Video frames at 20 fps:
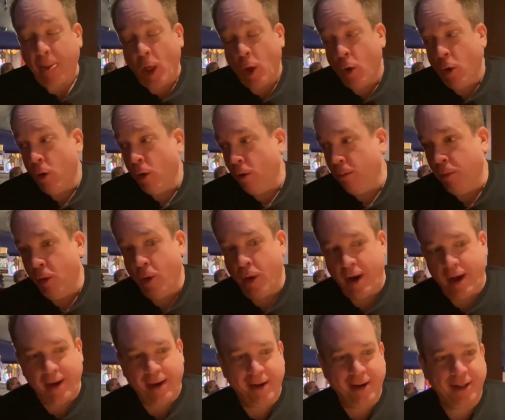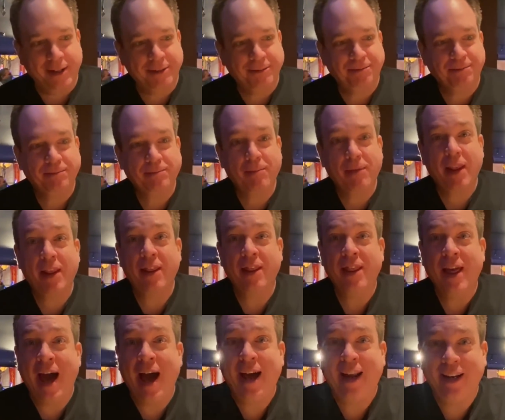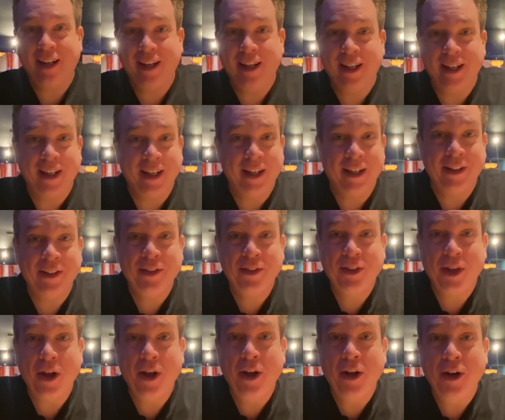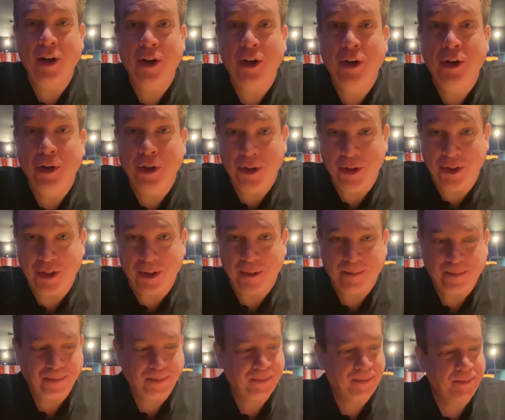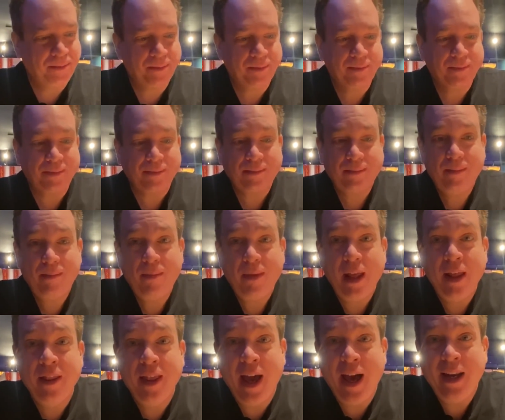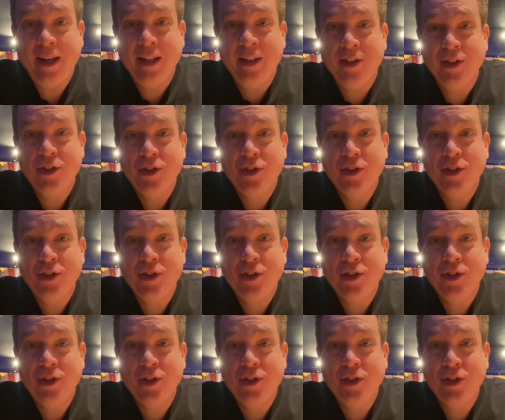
Oh boy, that is good. That is